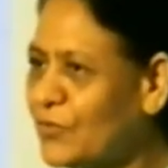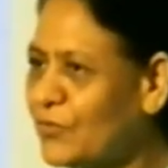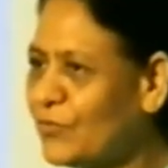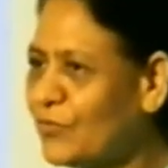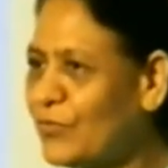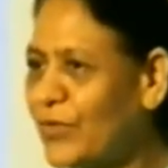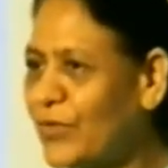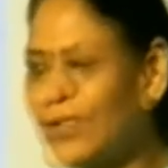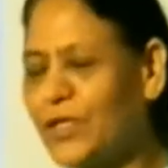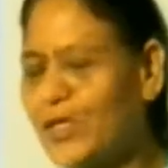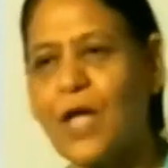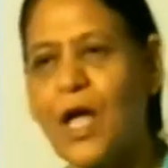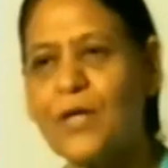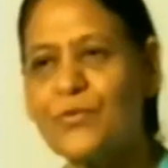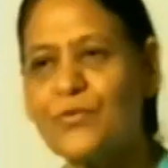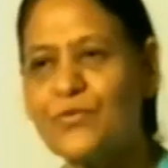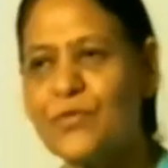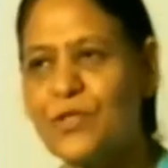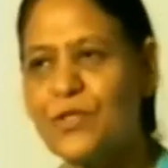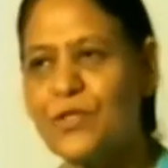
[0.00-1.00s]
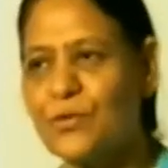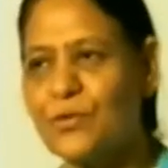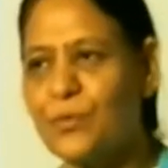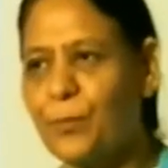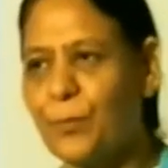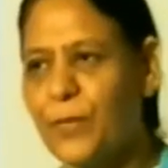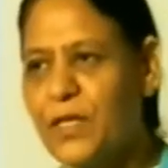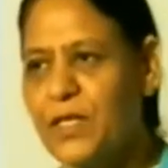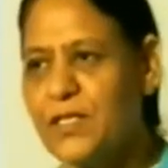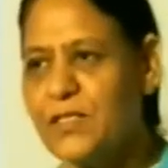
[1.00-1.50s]
with 1,000
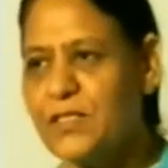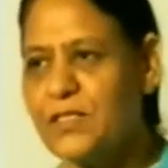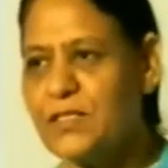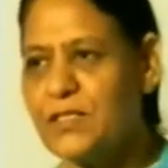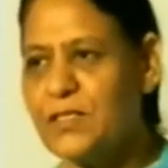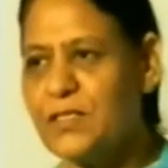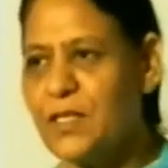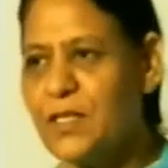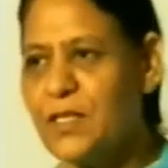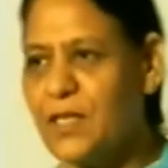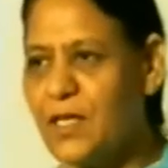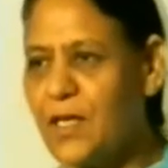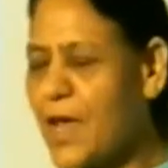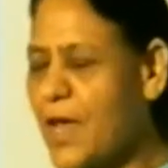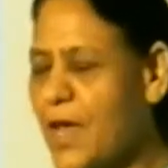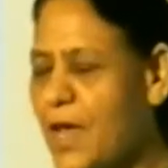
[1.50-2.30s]
rupees and